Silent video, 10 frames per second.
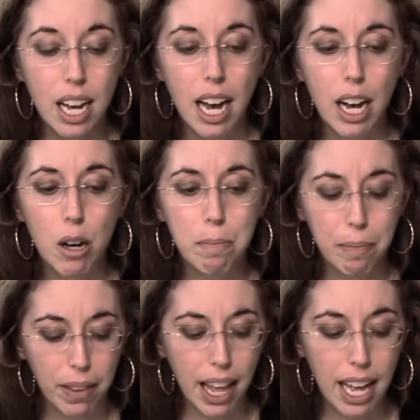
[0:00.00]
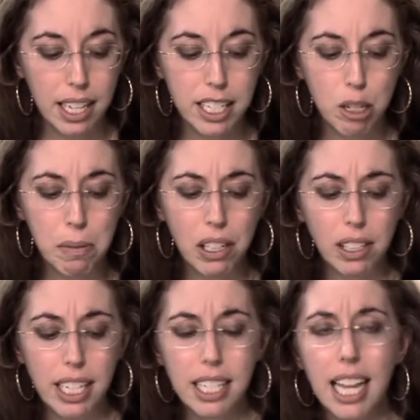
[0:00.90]
And
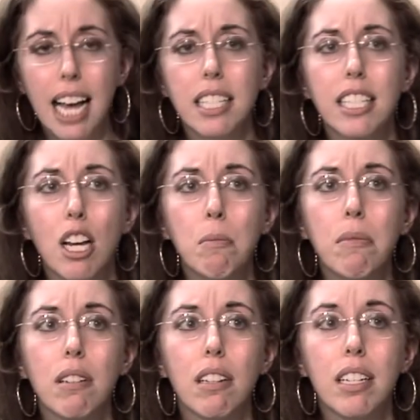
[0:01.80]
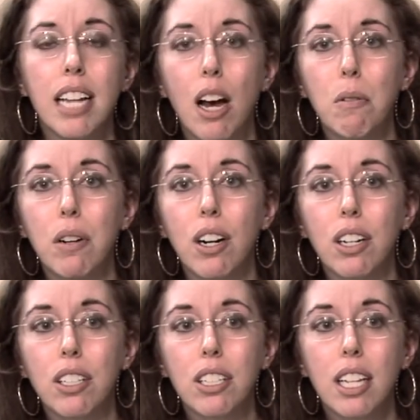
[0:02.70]
similarly to that, some
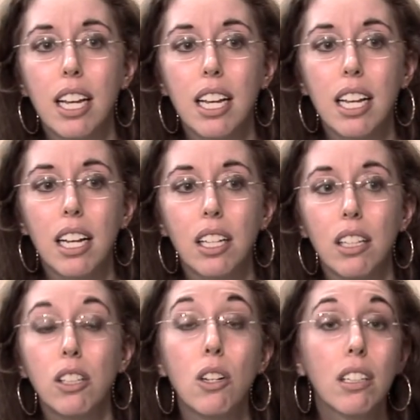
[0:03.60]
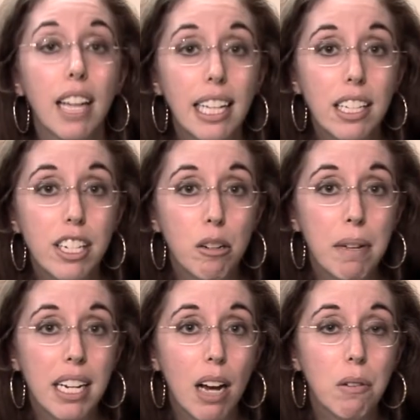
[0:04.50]
networks look like
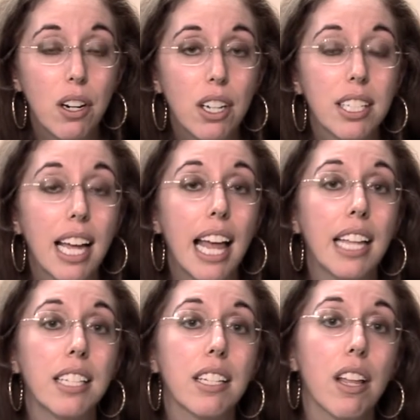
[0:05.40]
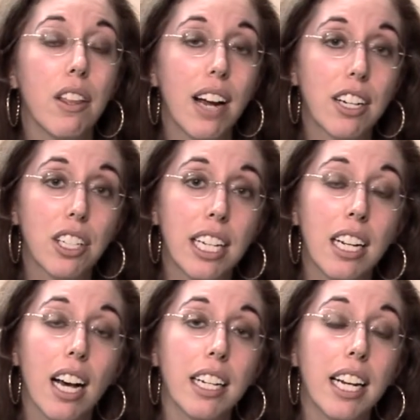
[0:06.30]
legitimate networks and they're actually
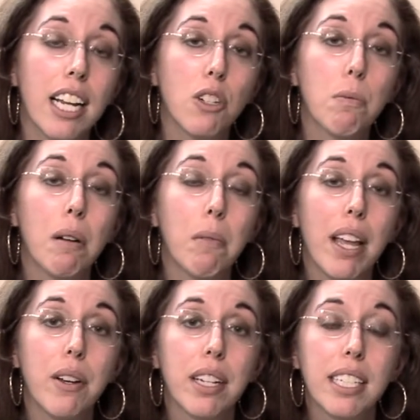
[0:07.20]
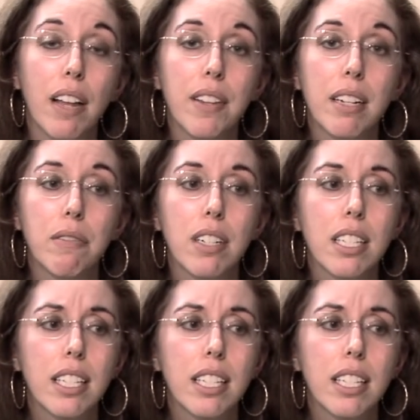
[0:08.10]
not. And here's one way you can tell the difference.